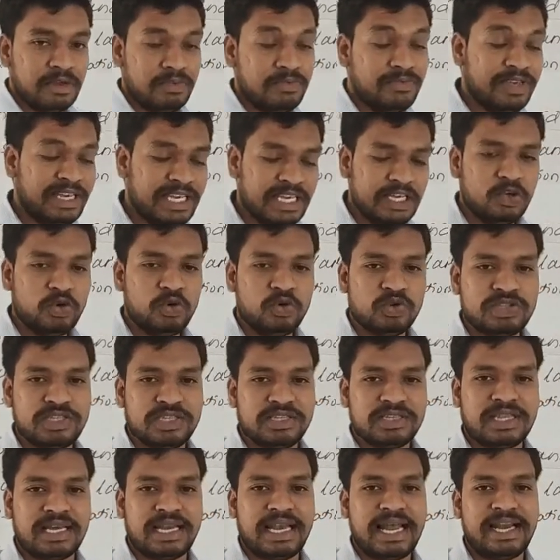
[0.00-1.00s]
we
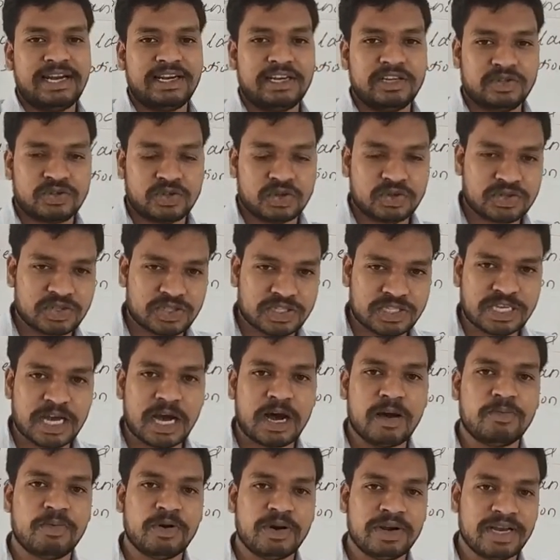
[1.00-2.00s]
using the land resources
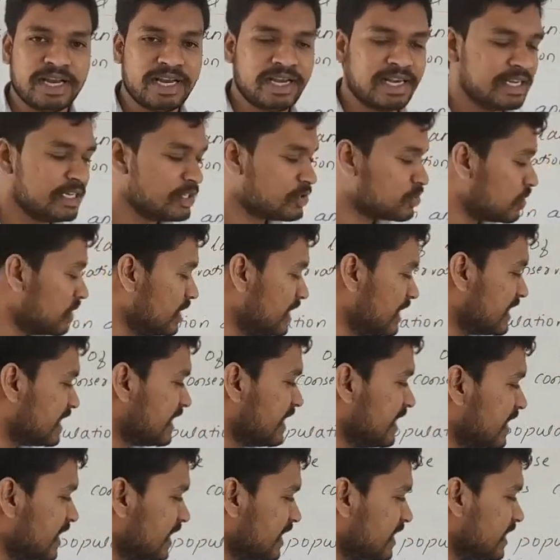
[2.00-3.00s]
abundantly, so it
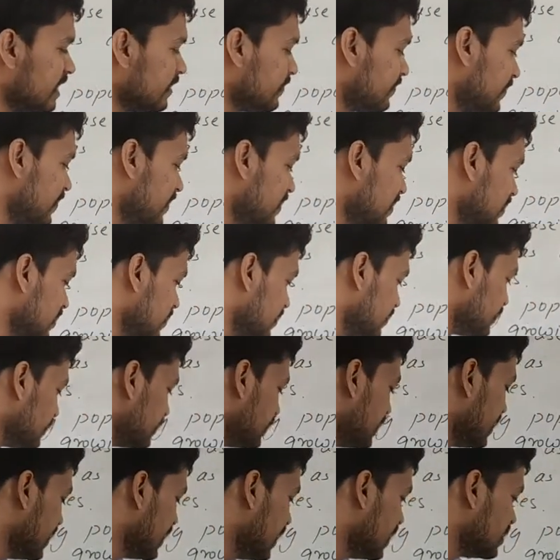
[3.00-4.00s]
created
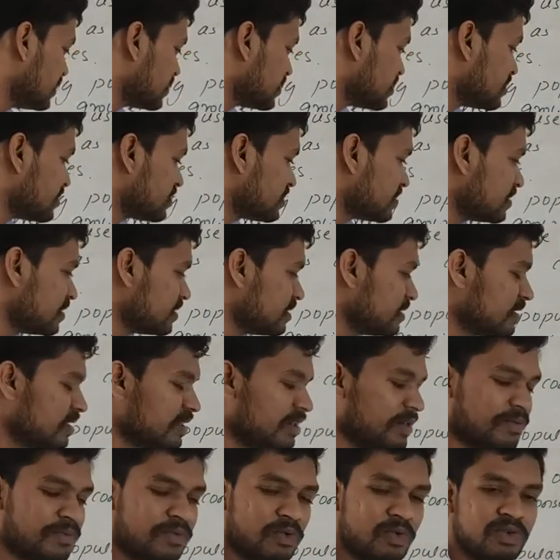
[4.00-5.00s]
fear in us
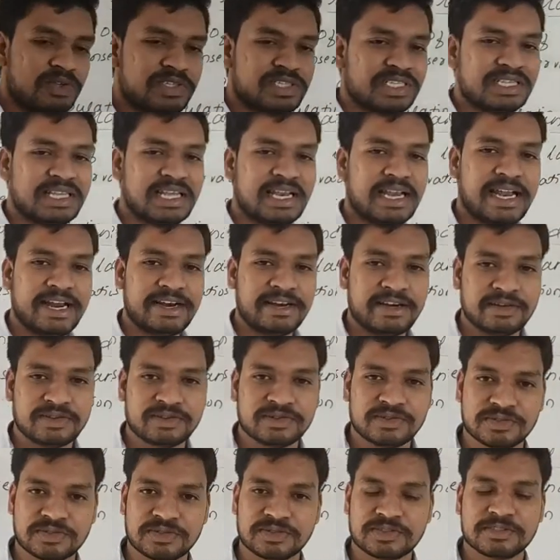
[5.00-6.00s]
of losing the land
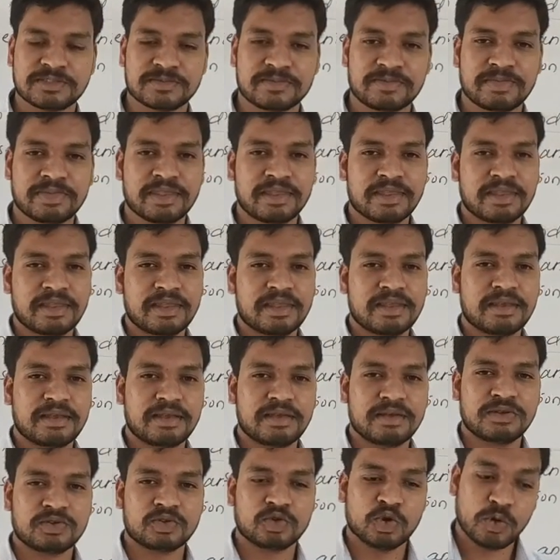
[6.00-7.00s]
resources.
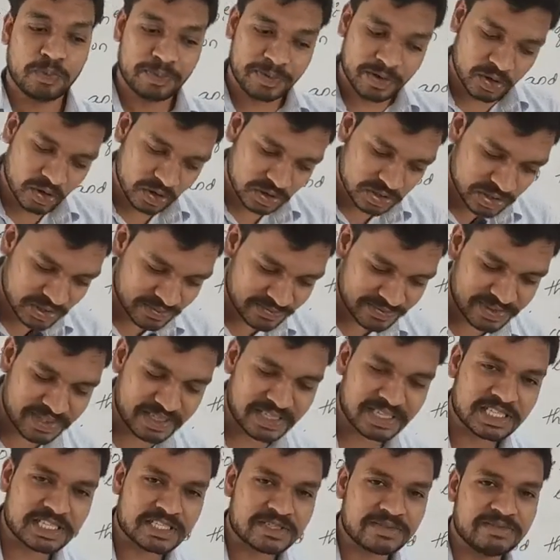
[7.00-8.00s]
So because of
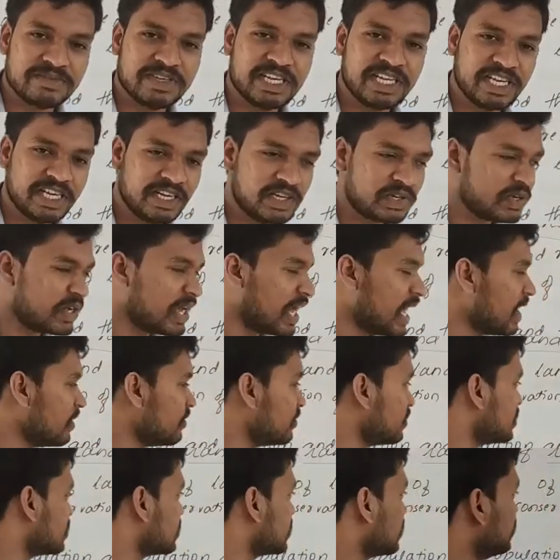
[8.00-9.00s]
this, we need to
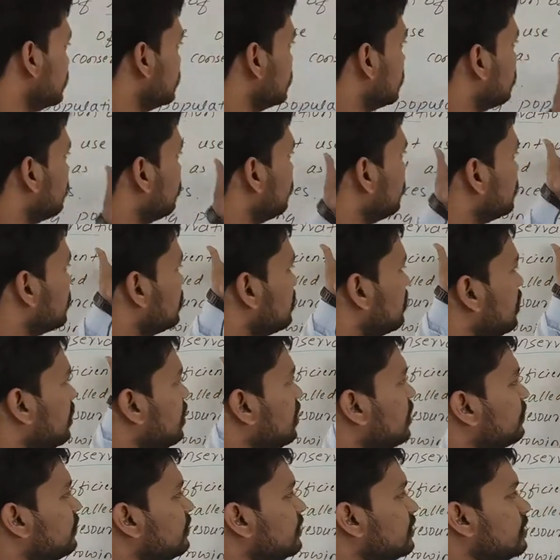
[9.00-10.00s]
have this conservation
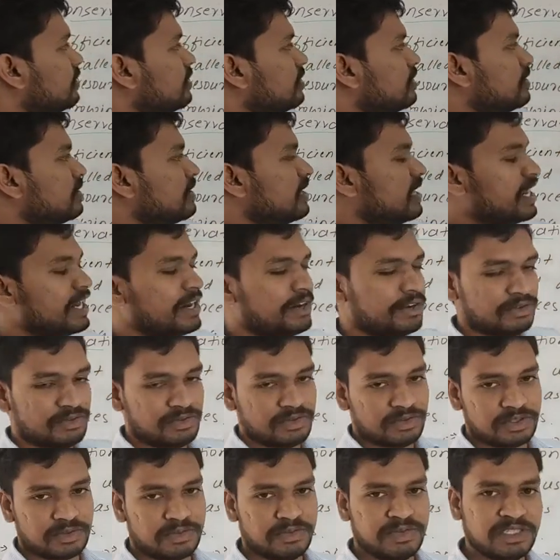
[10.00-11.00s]
of land
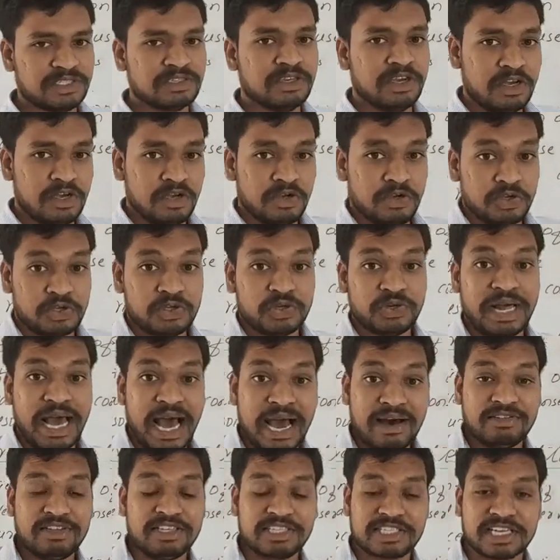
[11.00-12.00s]
resources. You should
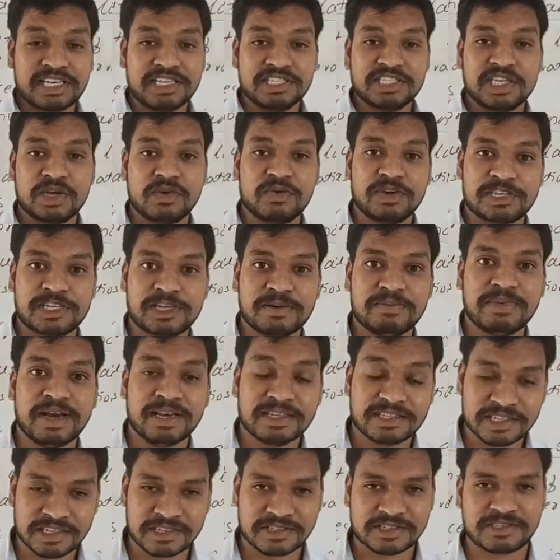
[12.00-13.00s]
have these conservation
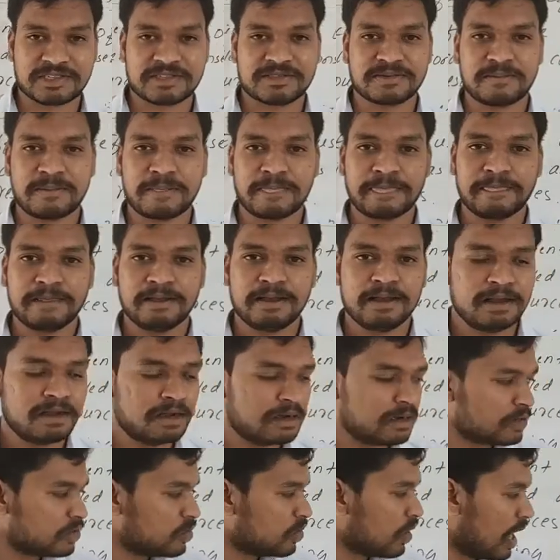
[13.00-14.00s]
measures
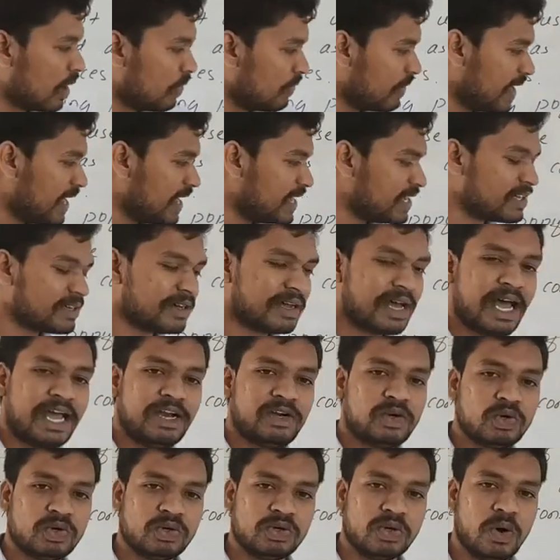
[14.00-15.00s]
to avoid
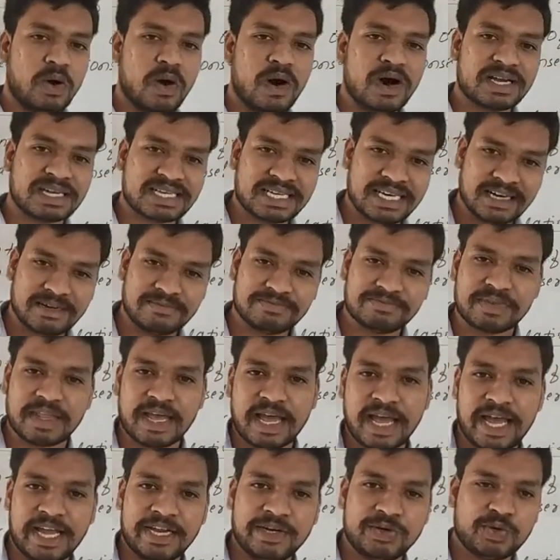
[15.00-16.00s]
and to
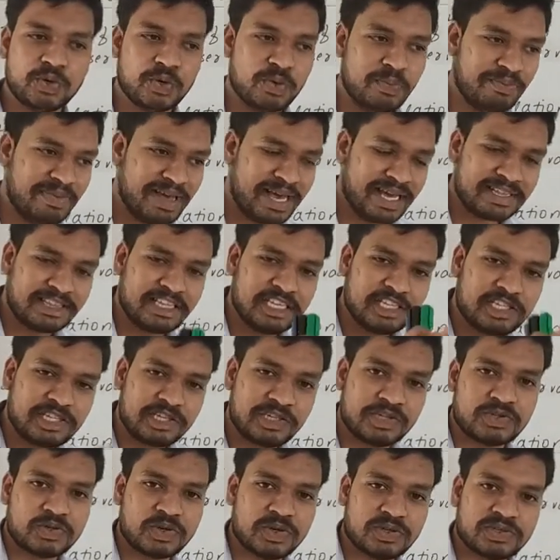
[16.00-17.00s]
overcome and to make these
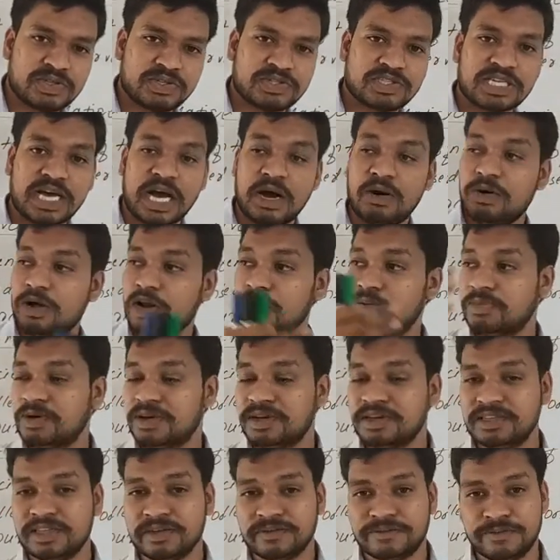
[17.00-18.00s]
resources
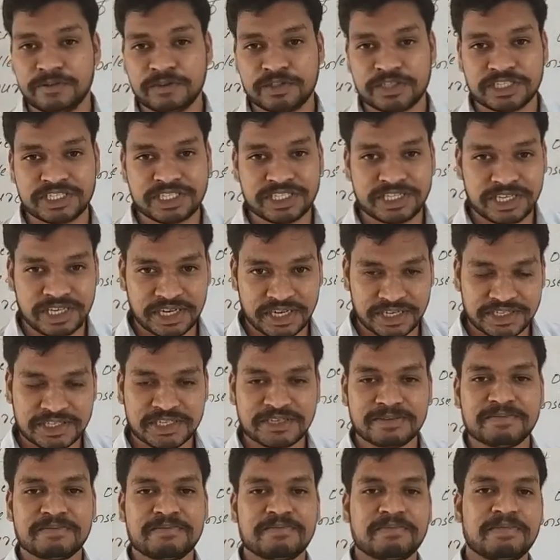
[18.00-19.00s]
available in the future generation,